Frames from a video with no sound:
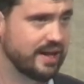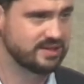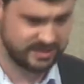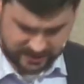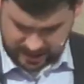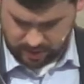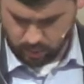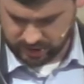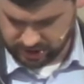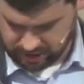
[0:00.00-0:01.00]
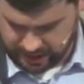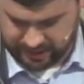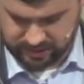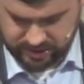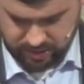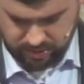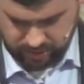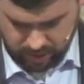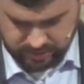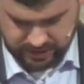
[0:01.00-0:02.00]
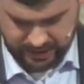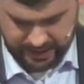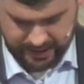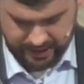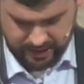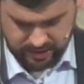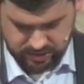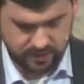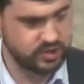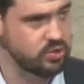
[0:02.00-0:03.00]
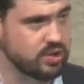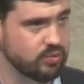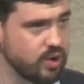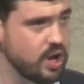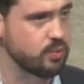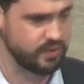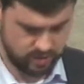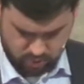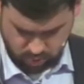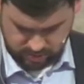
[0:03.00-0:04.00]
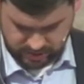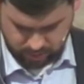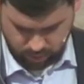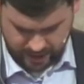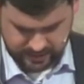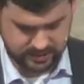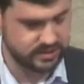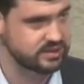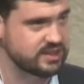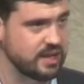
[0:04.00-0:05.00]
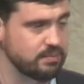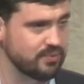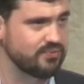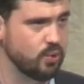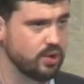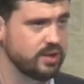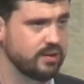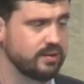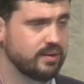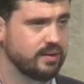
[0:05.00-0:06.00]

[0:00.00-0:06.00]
and sin which clings so closely so that you can run with endurance the race set before you.